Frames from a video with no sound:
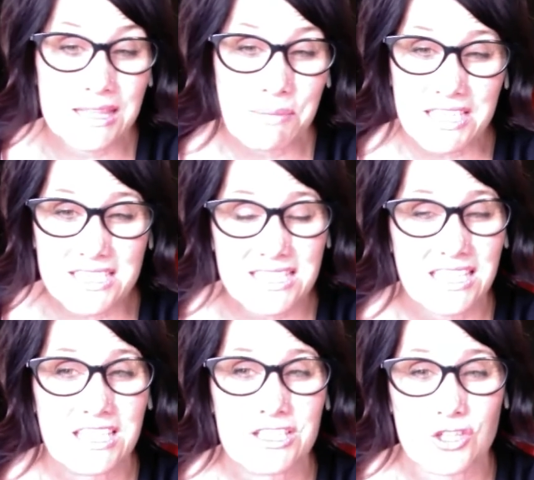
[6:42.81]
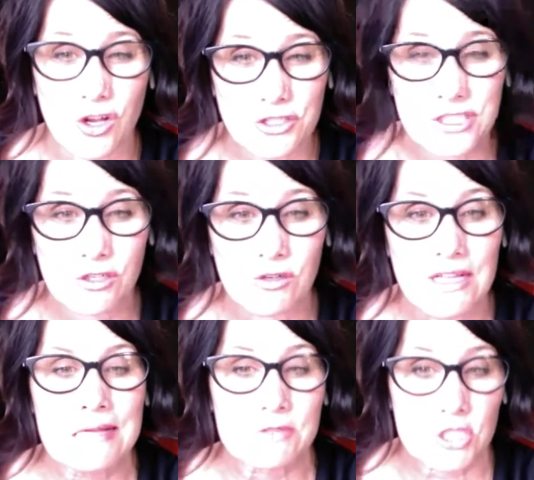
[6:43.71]
And the biggest thing is also
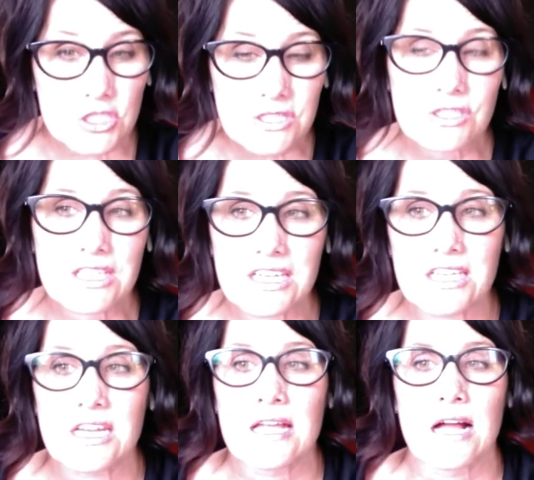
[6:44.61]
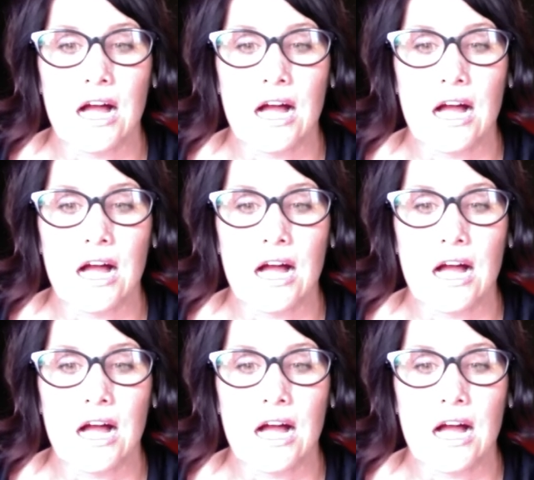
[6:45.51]
just look at